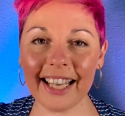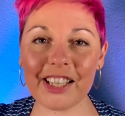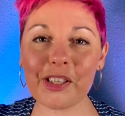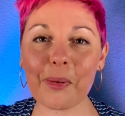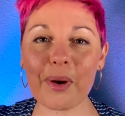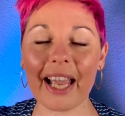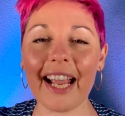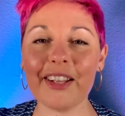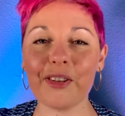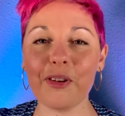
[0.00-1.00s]
it's
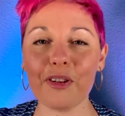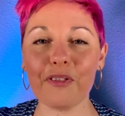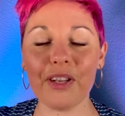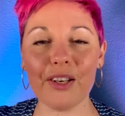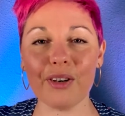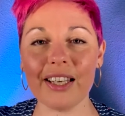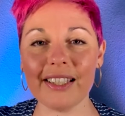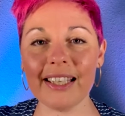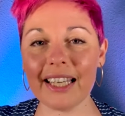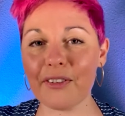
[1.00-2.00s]
okay to not feel
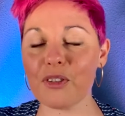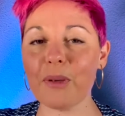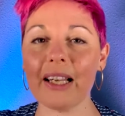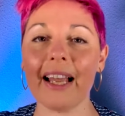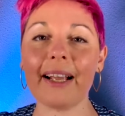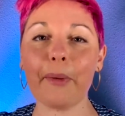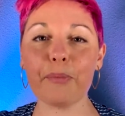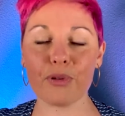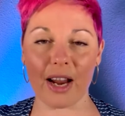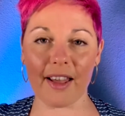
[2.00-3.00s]
ready, gives me like a
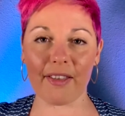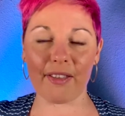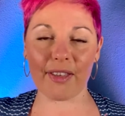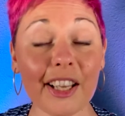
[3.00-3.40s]
breath.